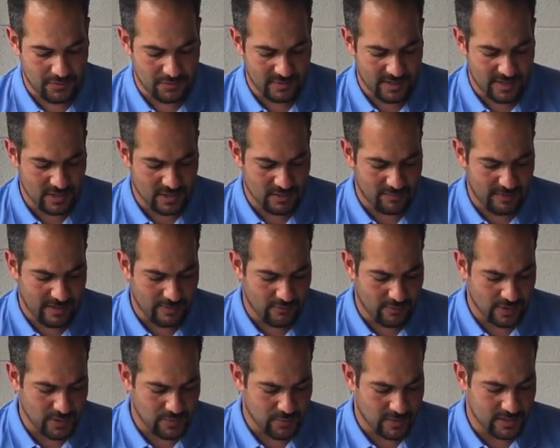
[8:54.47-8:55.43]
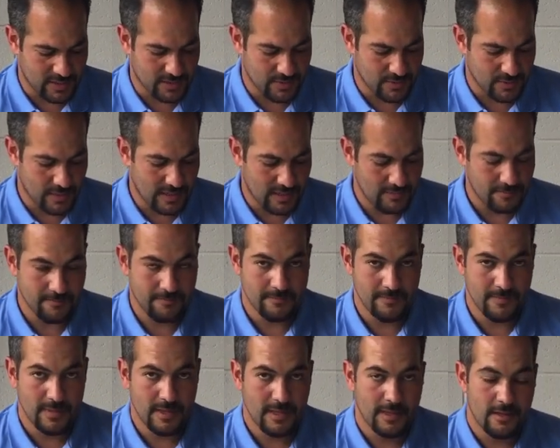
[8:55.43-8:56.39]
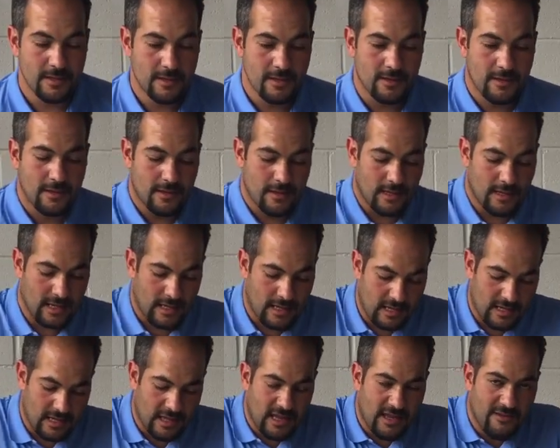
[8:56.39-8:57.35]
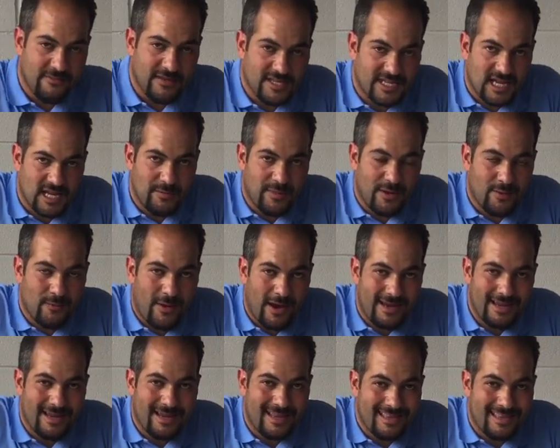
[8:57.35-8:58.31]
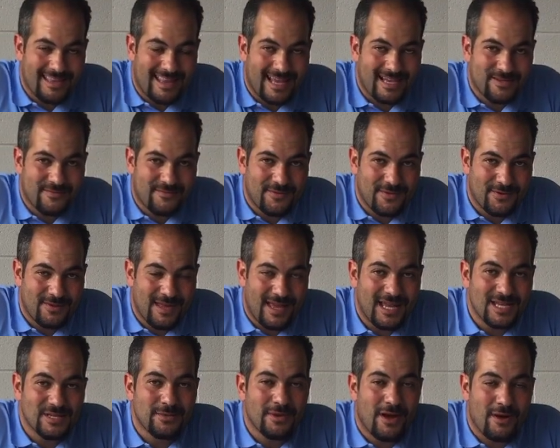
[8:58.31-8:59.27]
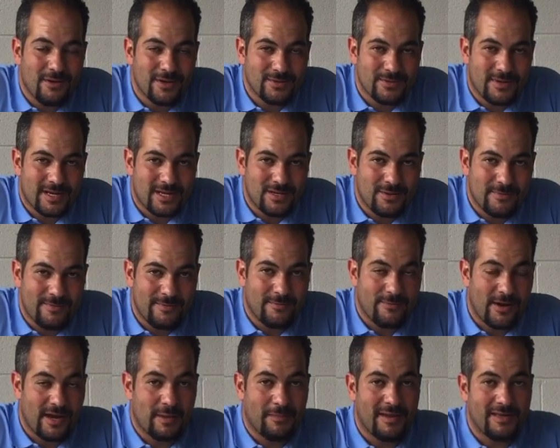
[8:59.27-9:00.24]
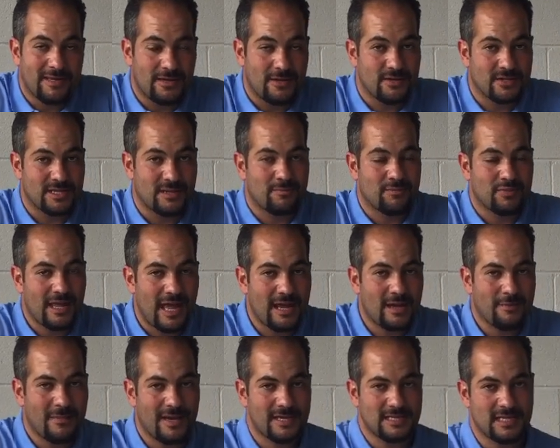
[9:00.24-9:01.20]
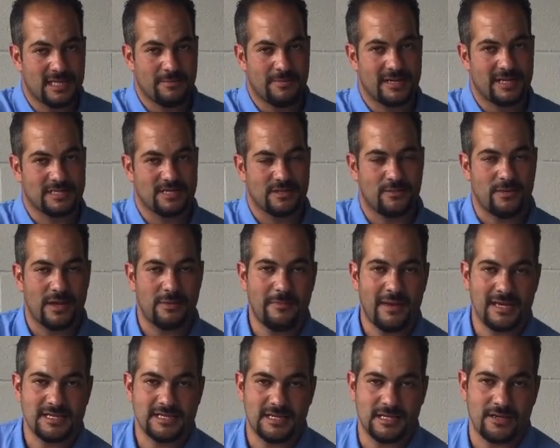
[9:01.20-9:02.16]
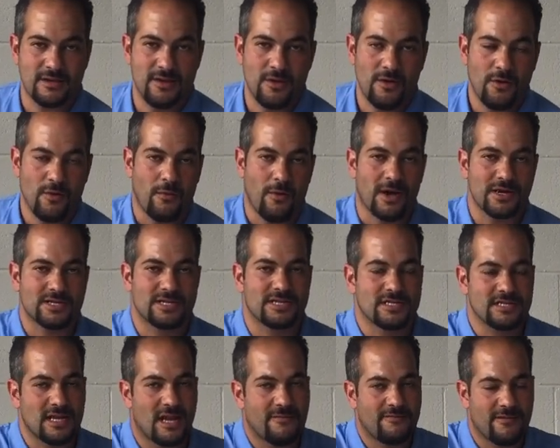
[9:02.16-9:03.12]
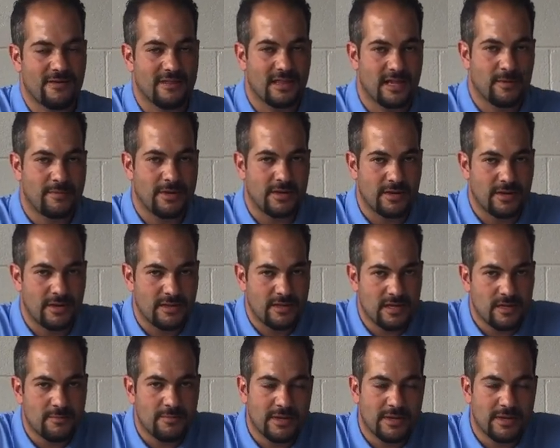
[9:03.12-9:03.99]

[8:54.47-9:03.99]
three inch paintbrush works great. Uh, if it's going to be raining in the next few days, we always rec recommend using black mastic because the white mastic washes off a little bit earlier.